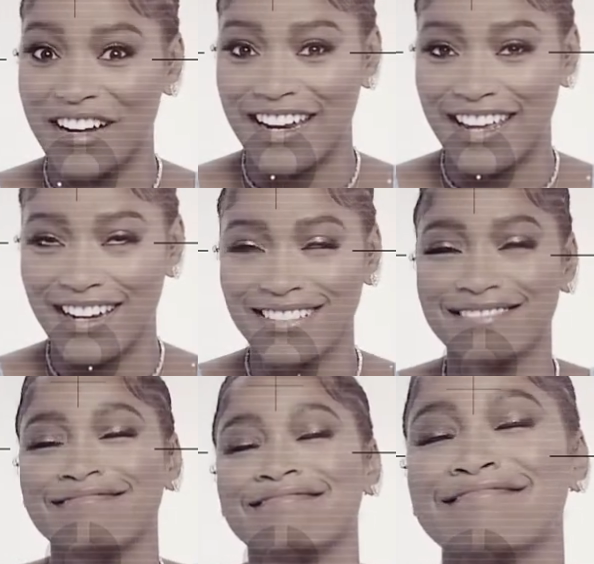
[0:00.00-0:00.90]
no one
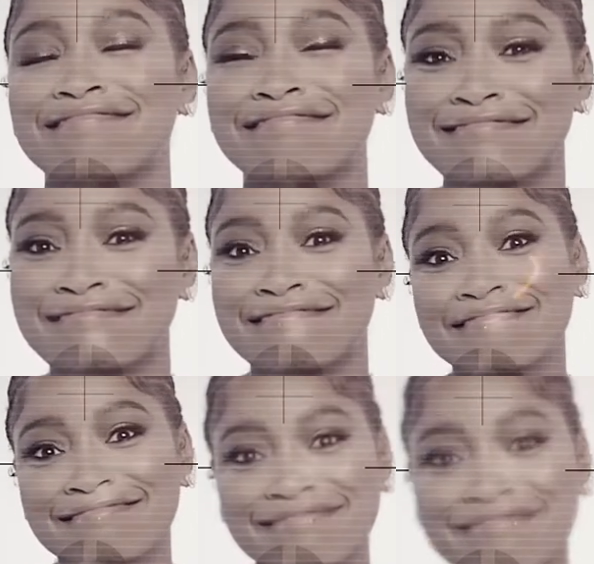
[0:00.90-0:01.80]
better than Keke
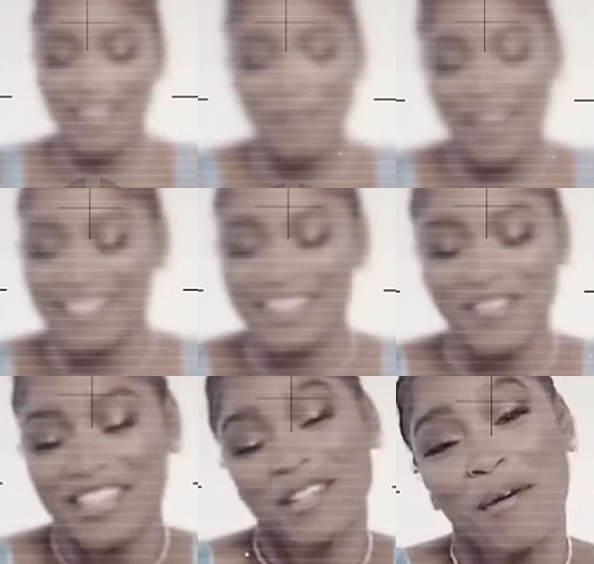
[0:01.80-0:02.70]
Palmer. Ric Flair,
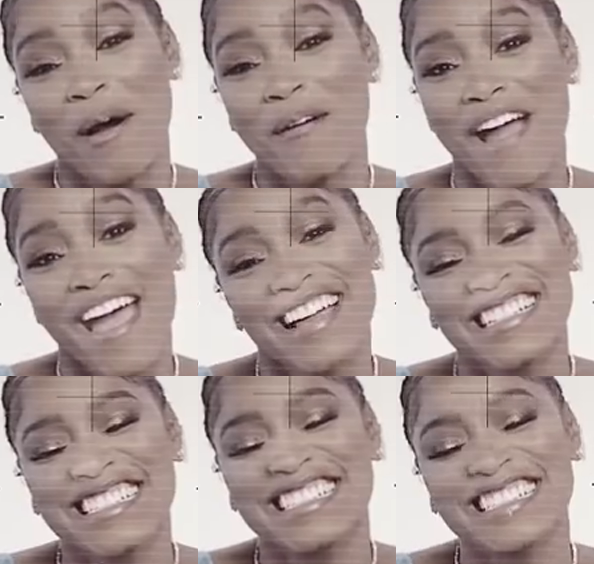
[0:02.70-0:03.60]
give me a woo for Keke